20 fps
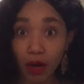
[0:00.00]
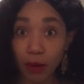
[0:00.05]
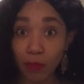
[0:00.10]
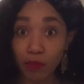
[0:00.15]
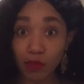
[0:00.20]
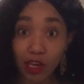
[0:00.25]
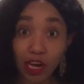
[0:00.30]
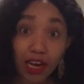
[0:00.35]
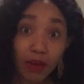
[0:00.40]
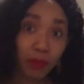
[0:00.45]

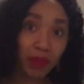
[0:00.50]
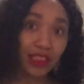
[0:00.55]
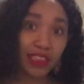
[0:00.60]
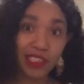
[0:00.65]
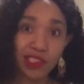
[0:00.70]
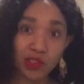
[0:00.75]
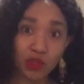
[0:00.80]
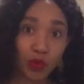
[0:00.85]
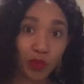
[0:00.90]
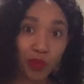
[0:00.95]
done, but
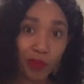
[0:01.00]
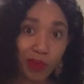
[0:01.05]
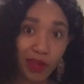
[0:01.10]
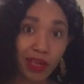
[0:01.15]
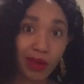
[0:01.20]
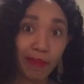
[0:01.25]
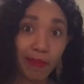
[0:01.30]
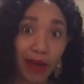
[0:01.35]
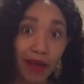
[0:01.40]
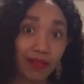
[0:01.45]
this will be
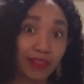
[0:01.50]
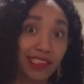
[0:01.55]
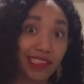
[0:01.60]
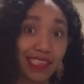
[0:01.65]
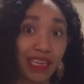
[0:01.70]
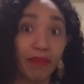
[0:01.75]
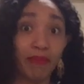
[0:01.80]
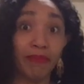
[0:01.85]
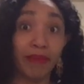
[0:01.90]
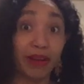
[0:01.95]
about the
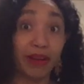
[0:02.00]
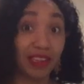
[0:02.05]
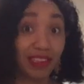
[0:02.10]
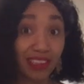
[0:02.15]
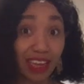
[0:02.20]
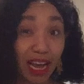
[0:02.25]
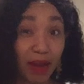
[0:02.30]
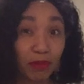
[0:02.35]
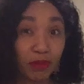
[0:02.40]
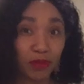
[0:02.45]
same amount of
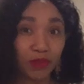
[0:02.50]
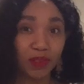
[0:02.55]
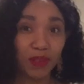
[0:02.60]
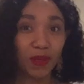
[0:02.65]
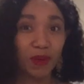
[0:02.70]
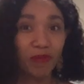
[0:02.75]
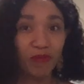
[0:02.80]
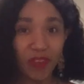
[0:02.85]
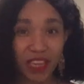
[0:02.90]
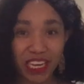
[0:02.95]
time, so it's going
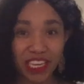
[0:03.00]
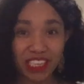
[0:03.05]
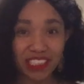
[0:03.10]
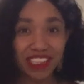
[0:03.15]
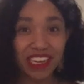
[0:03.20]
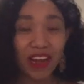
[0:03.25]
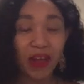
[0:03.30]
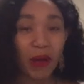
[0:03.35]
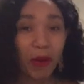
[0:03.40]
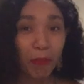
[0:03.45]
to finish
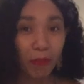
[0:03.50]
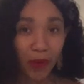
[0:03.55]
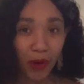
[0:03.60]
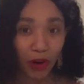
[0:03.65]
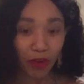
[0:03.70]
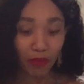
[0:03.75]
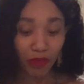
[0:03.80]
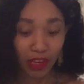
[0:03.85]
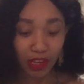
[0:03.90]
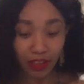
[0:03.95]

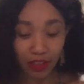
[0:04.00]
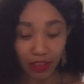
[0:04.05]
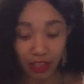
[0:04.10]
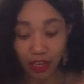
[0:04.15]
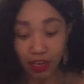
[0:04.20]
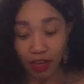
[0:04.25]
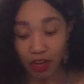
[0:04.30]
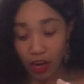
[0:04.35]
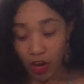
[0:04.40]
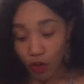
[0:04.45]
perfectly.